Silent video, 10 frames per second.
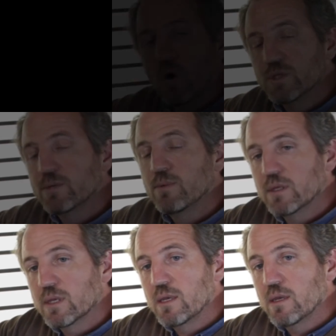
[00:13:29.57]

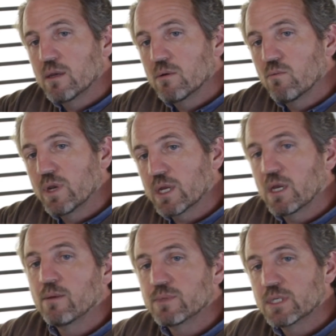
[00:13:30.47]
Ultimately, when it
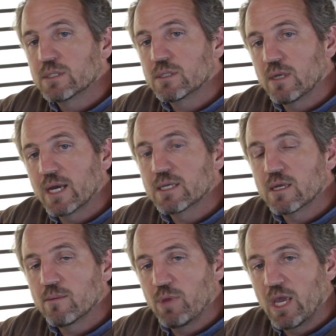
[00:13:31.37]
comes to selecting
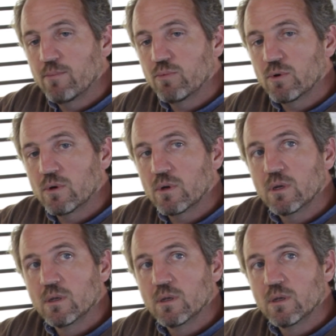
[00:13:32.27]
a paper,